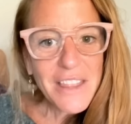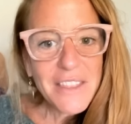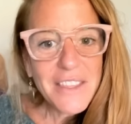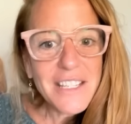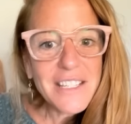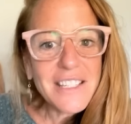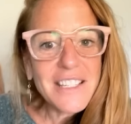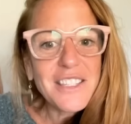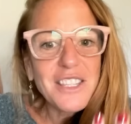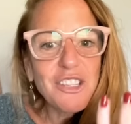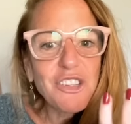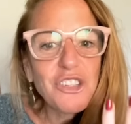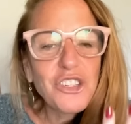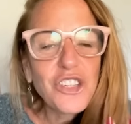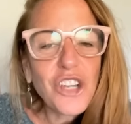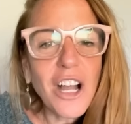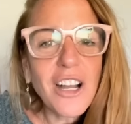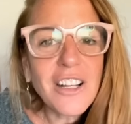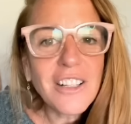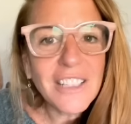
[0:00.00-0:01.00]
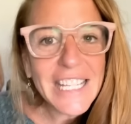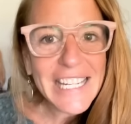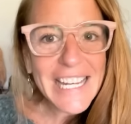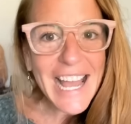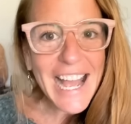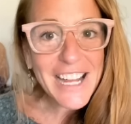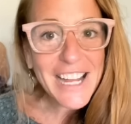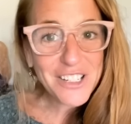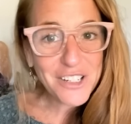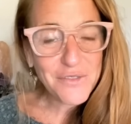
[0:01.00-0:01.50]
This is the juggling
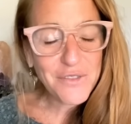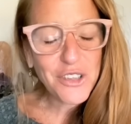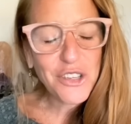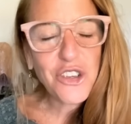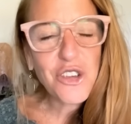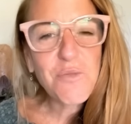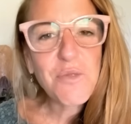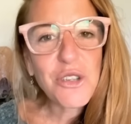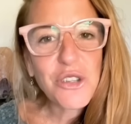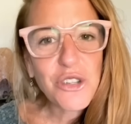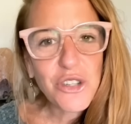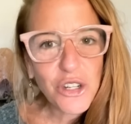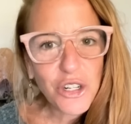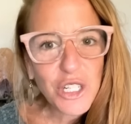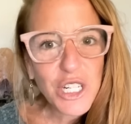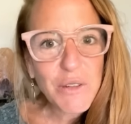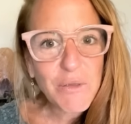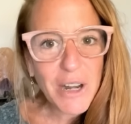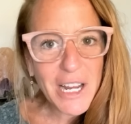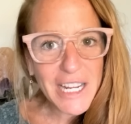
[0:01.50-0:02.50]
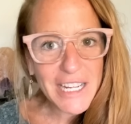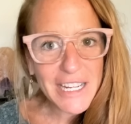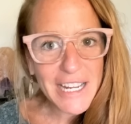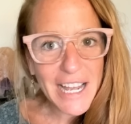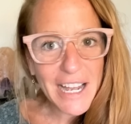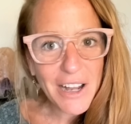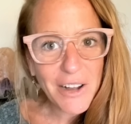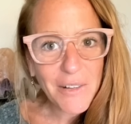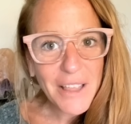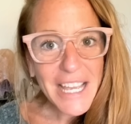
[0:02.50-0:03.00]
act of the human journey right
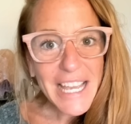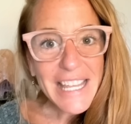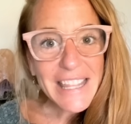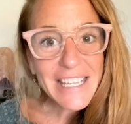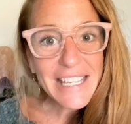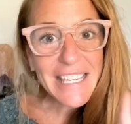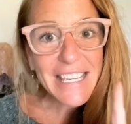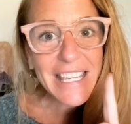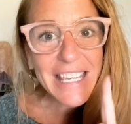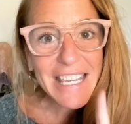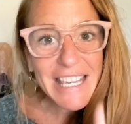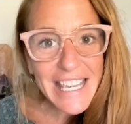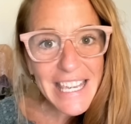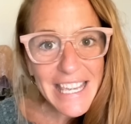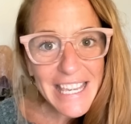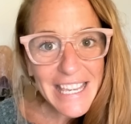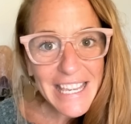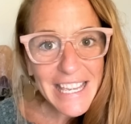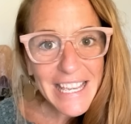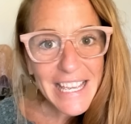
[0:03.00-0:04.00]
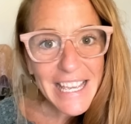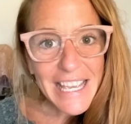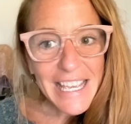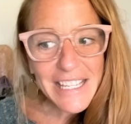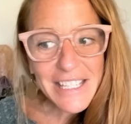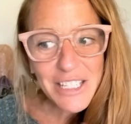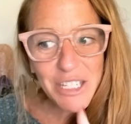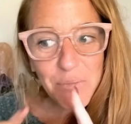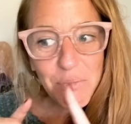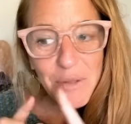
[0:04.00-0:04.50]
now. The key
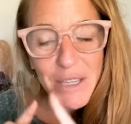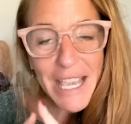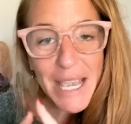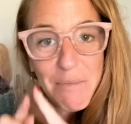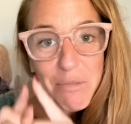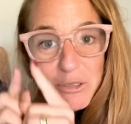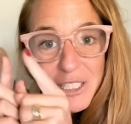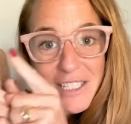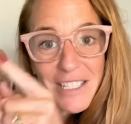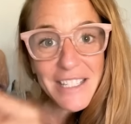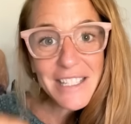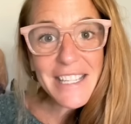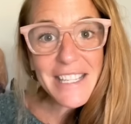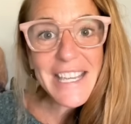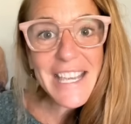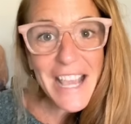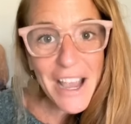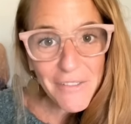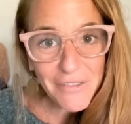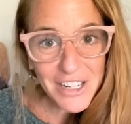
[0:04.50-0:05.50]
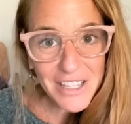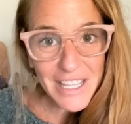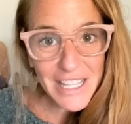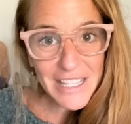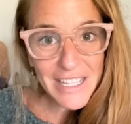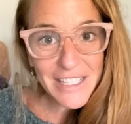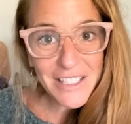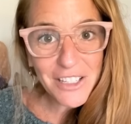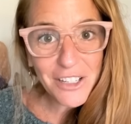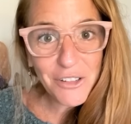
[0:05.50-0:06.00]
is to be able to see
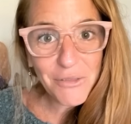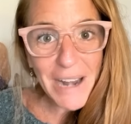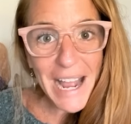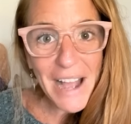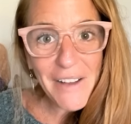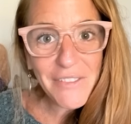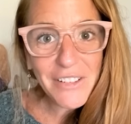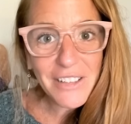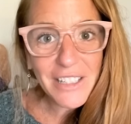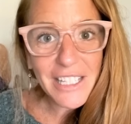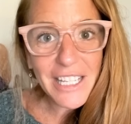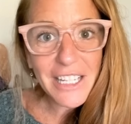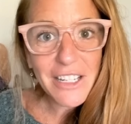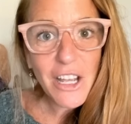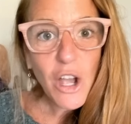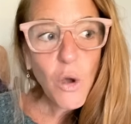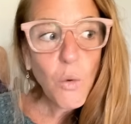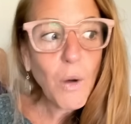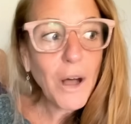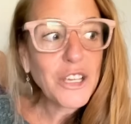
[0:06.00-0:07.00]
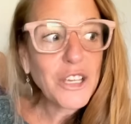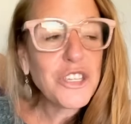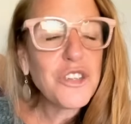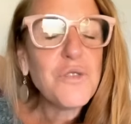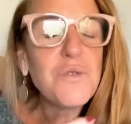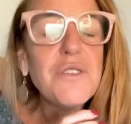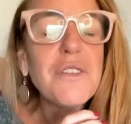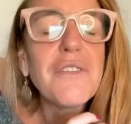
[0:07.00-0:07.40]
everything that's unraveling while you